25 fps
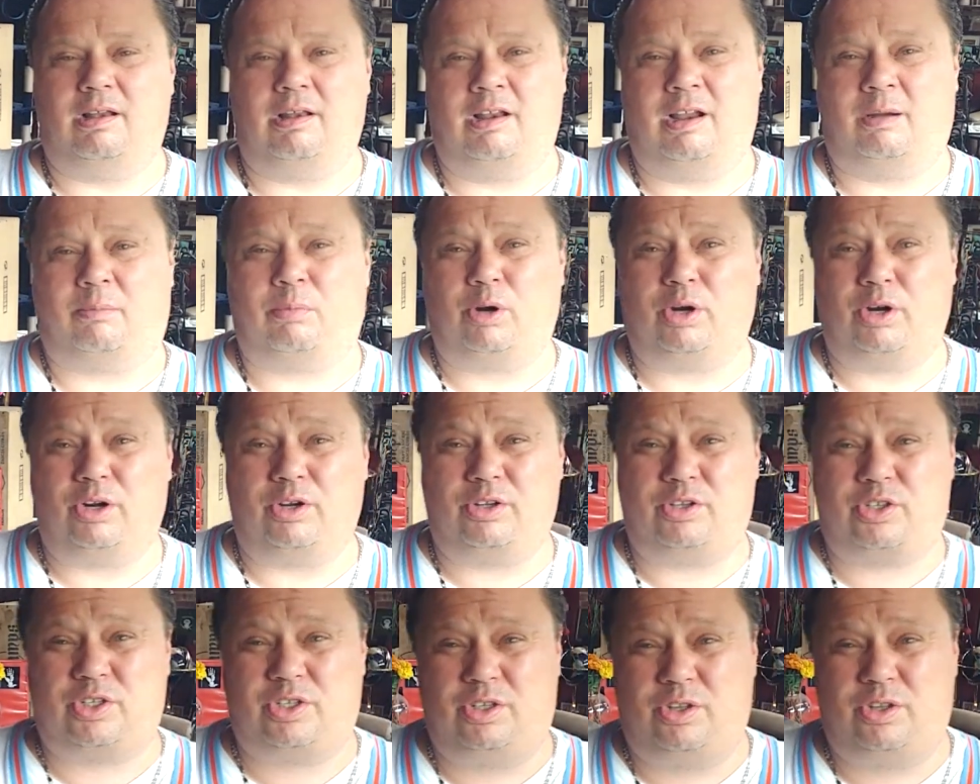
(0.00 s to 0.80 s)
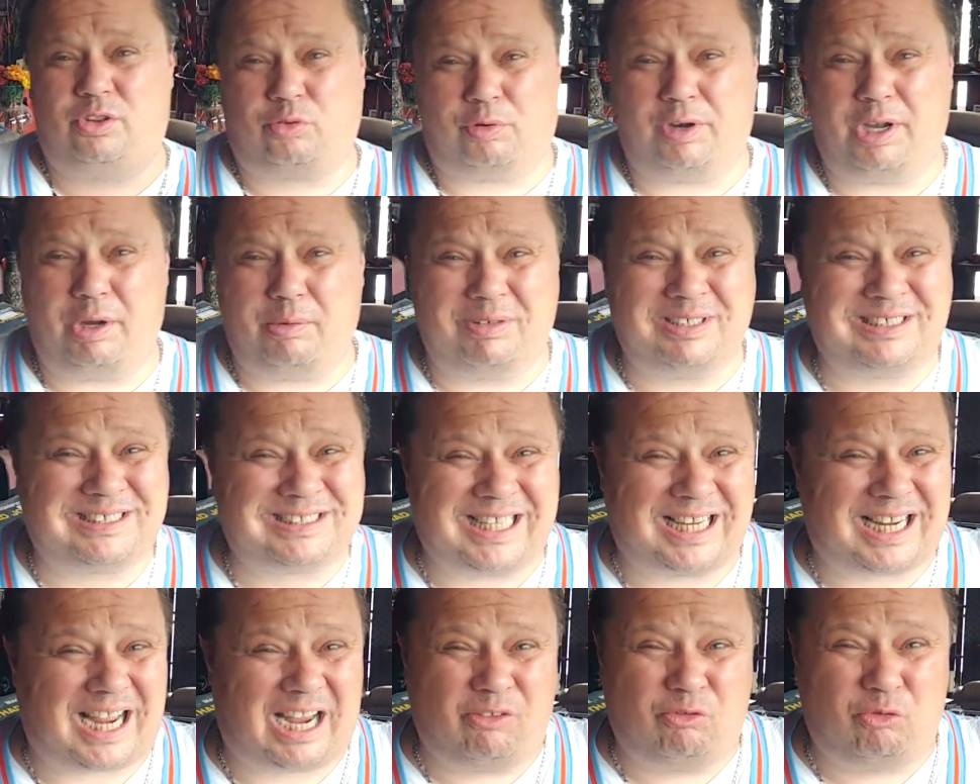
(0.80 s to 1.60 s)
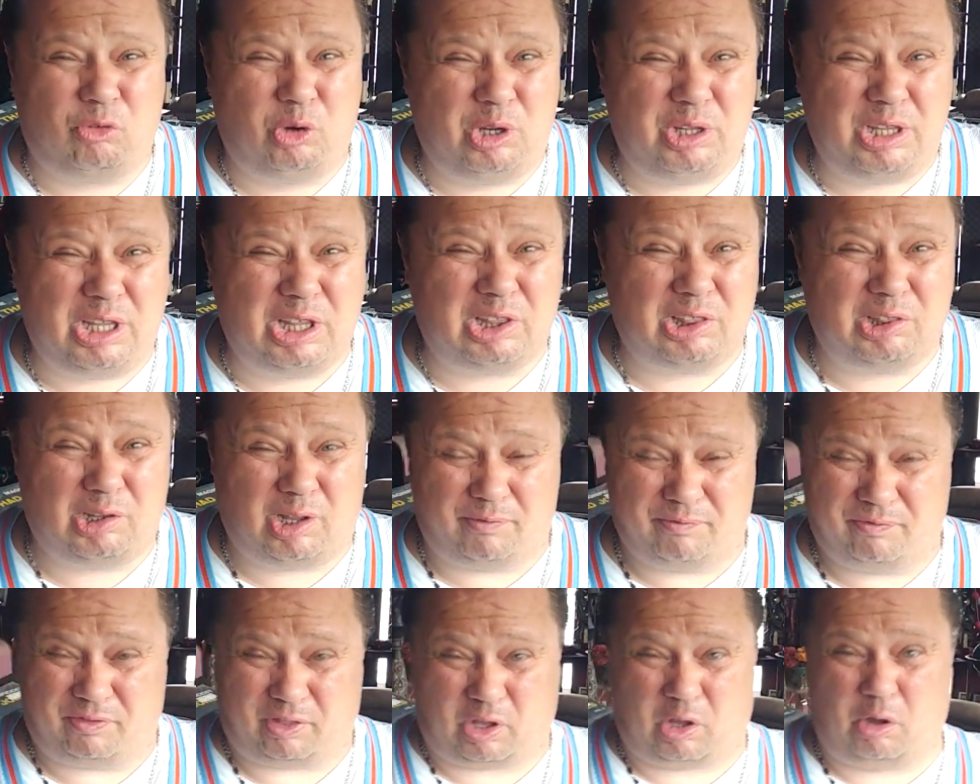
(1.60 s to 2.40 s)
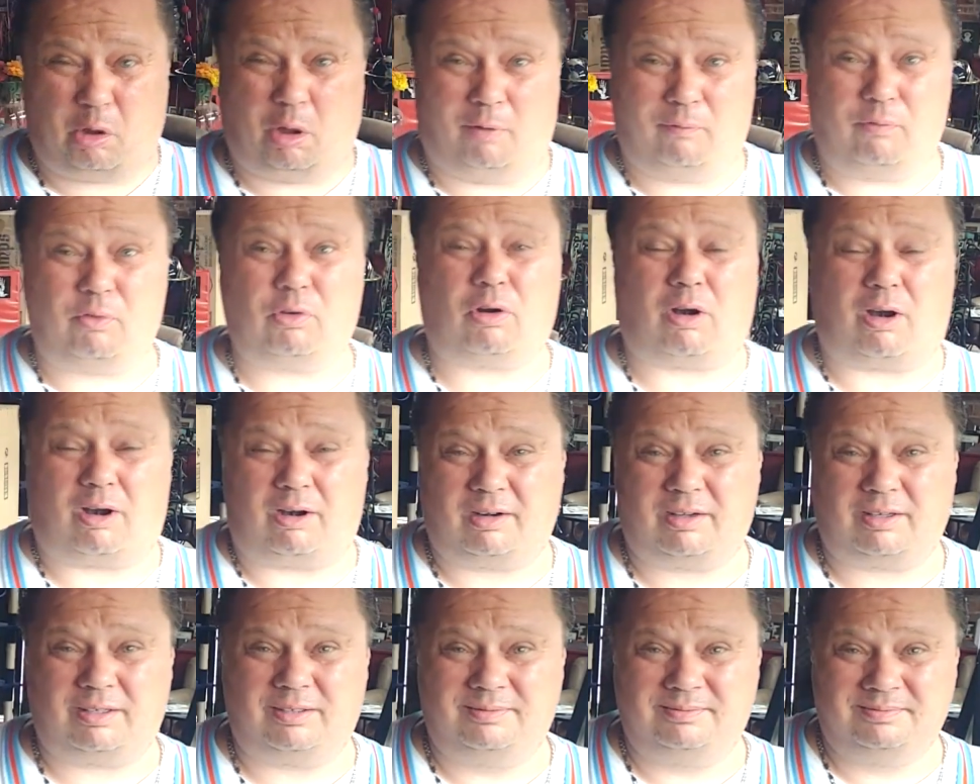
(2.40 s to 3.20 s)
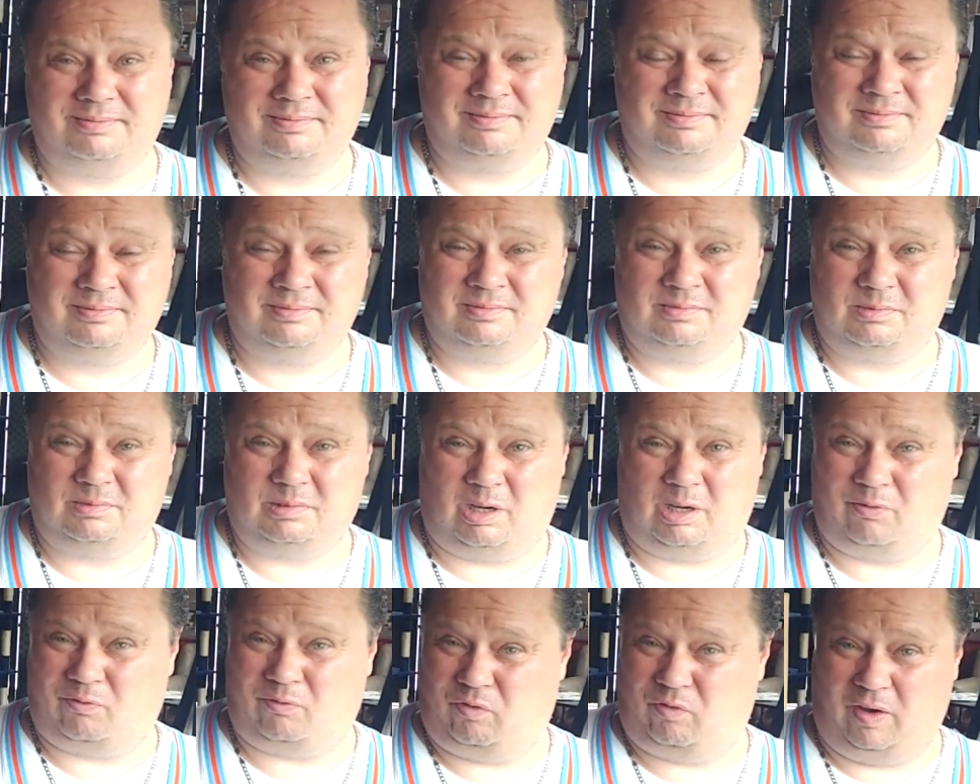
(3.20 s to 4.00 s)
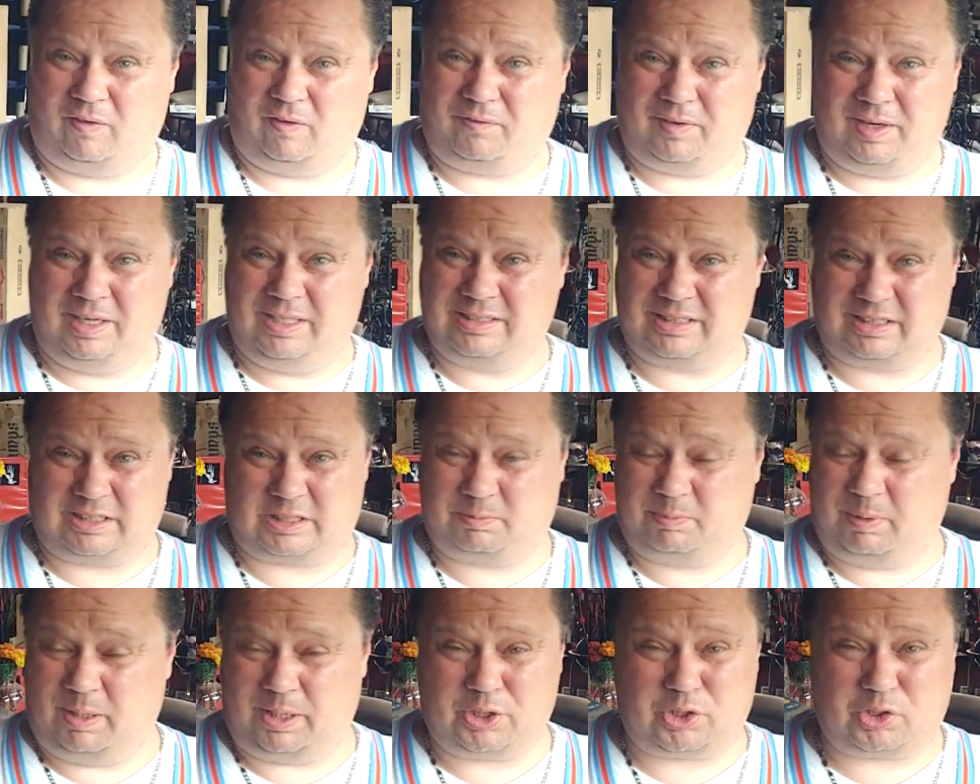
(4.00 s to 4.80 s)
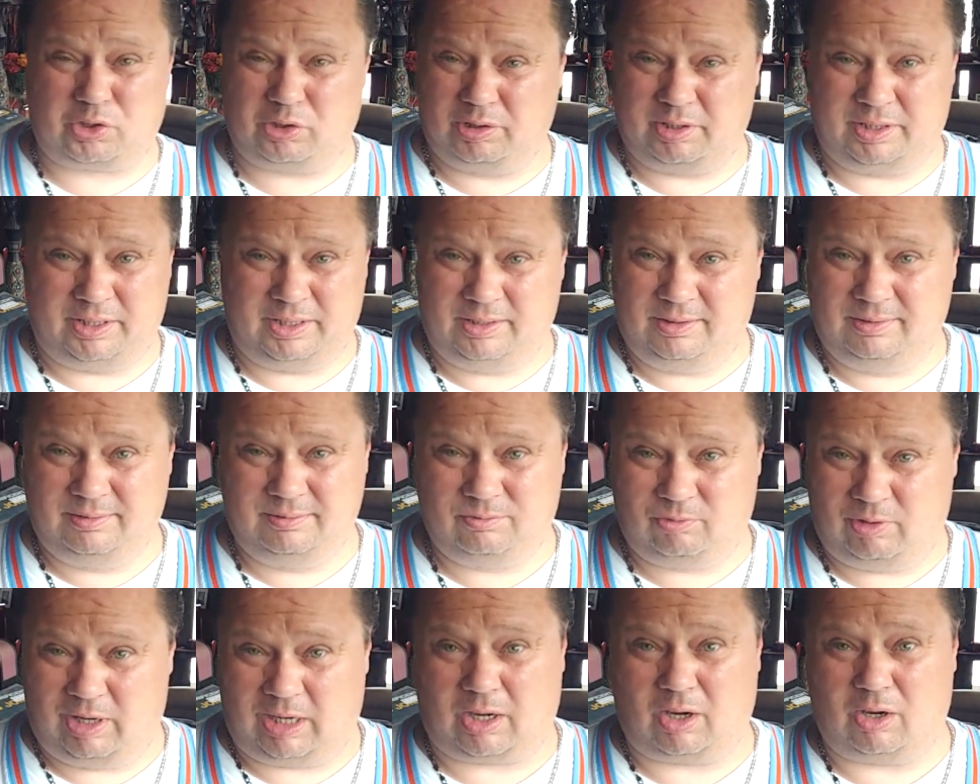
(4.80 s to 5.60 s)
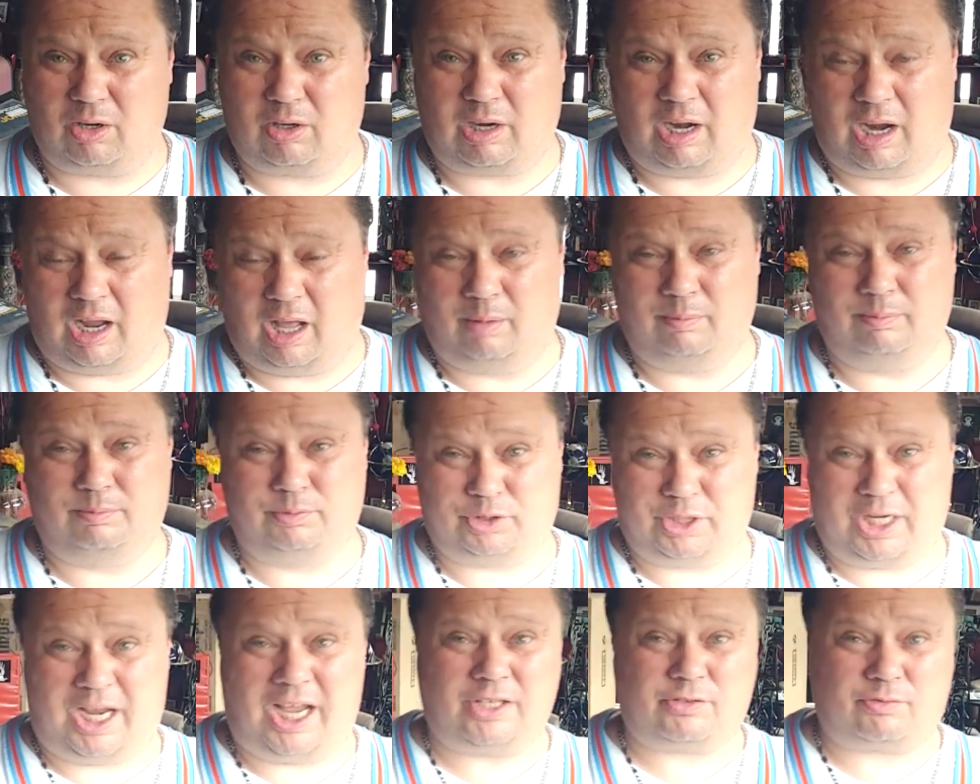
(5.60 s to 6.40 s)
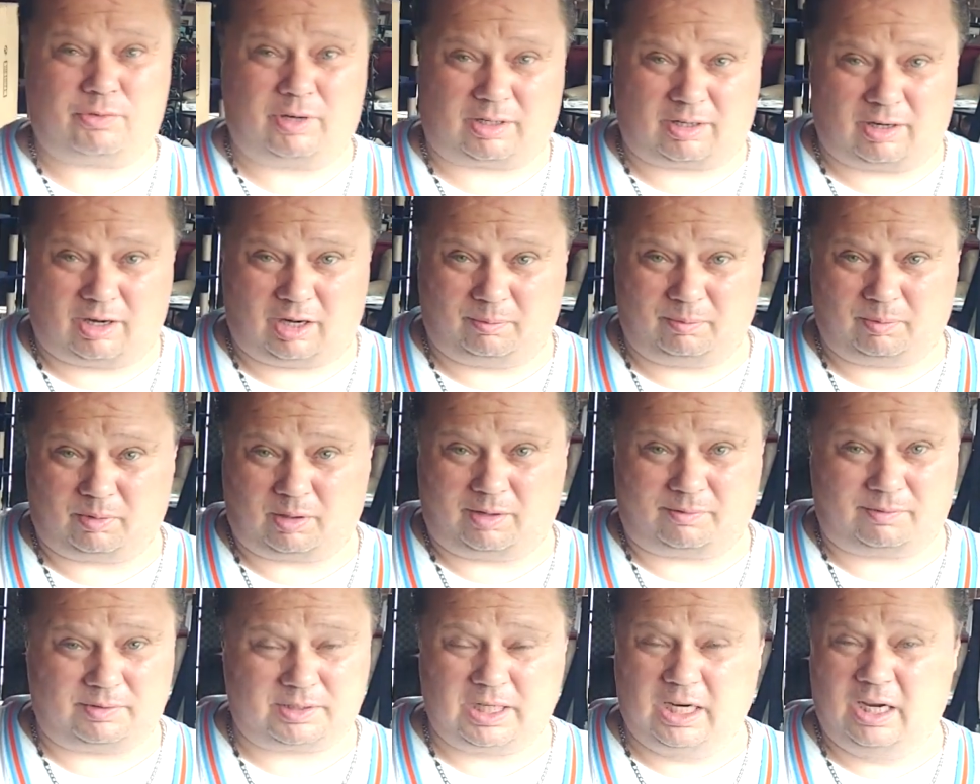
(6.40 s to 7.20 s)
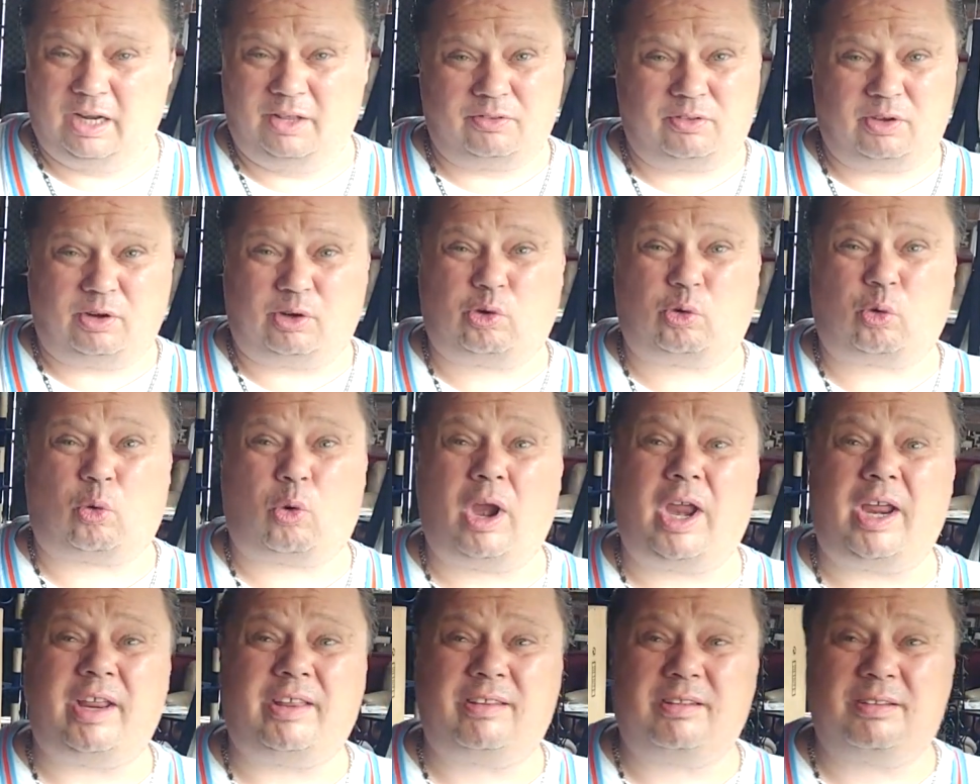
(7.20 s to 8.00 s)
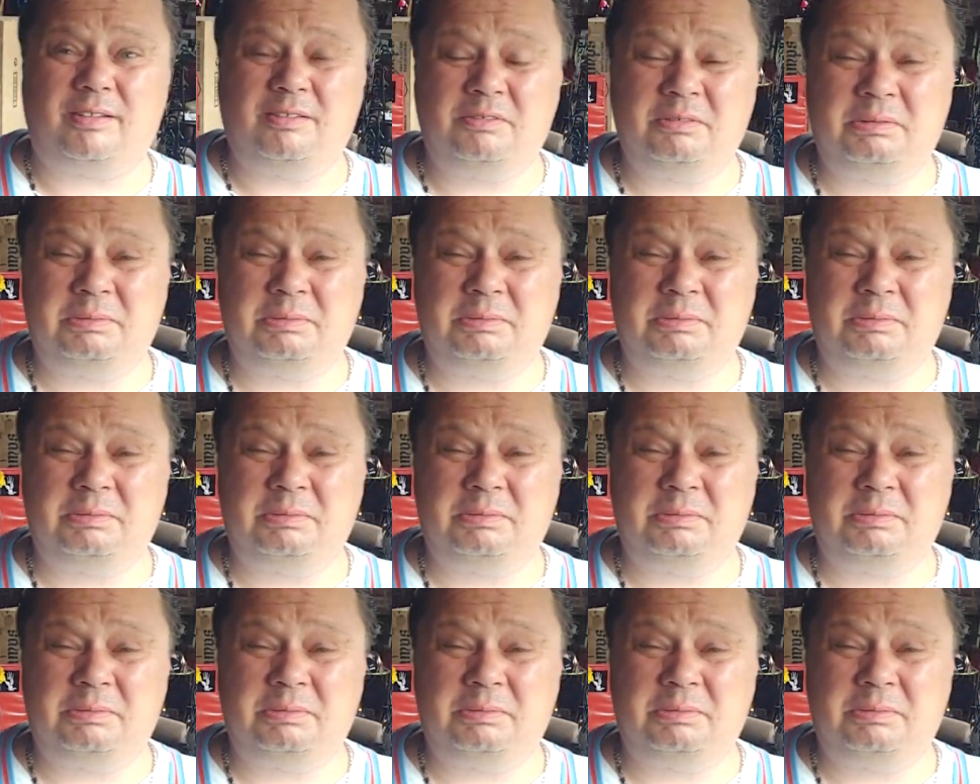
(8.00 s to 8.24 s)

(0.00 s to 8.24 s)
number three was, like, I really loved the cover art of 50s, especially record album, jazz record album covers. They're great.